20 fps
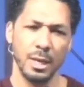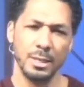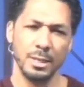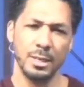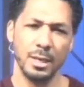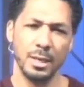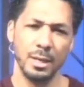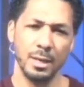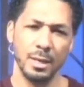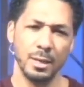
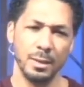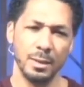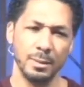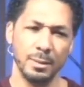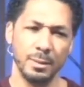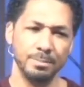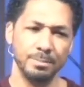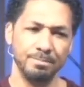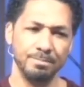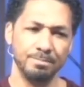
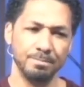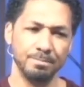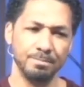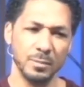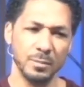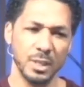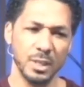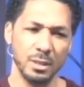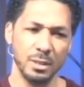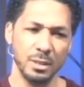
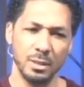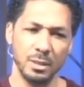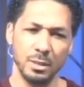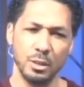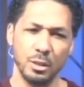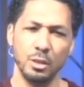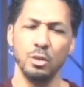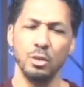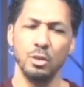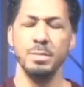
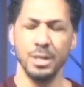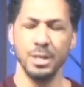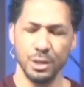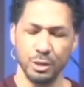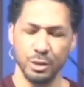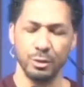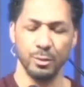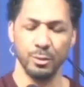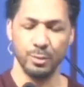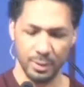do
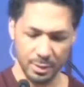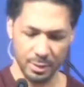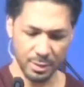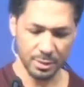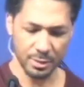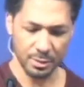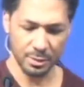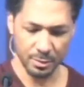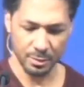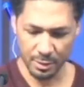ministry with
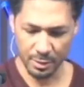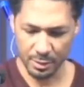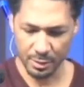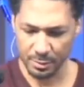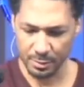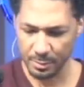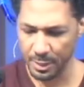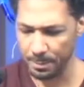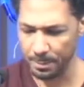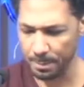this
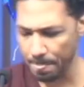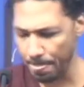man.